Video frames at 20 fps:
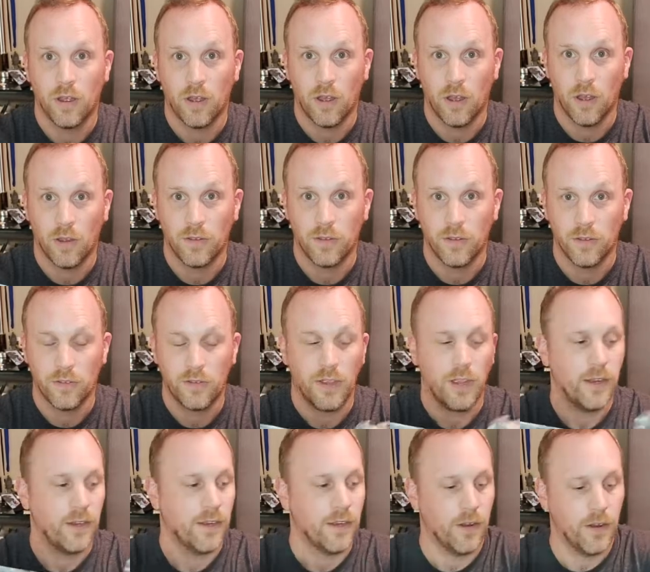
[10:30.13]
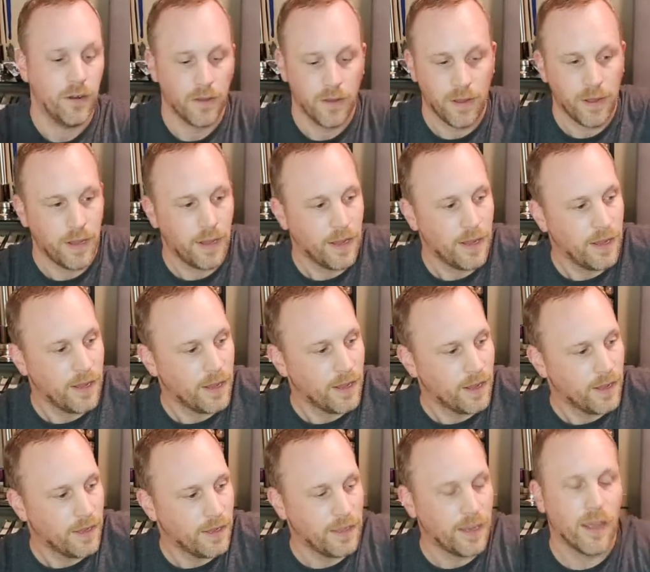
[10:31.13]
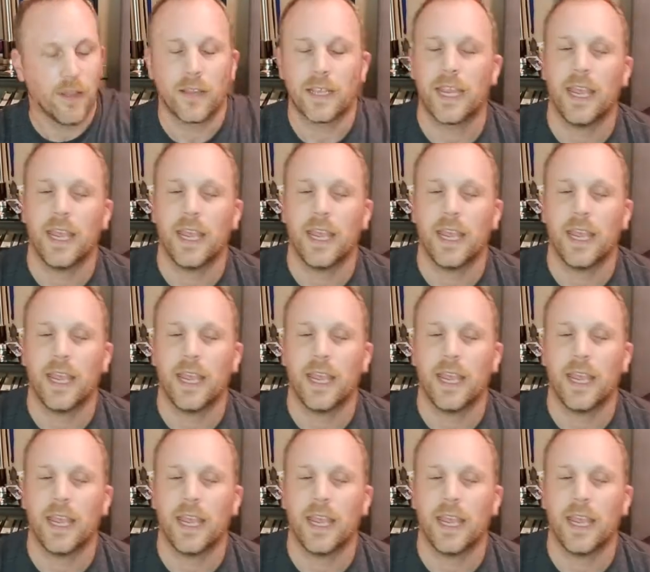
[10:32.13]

onto the side here. Now the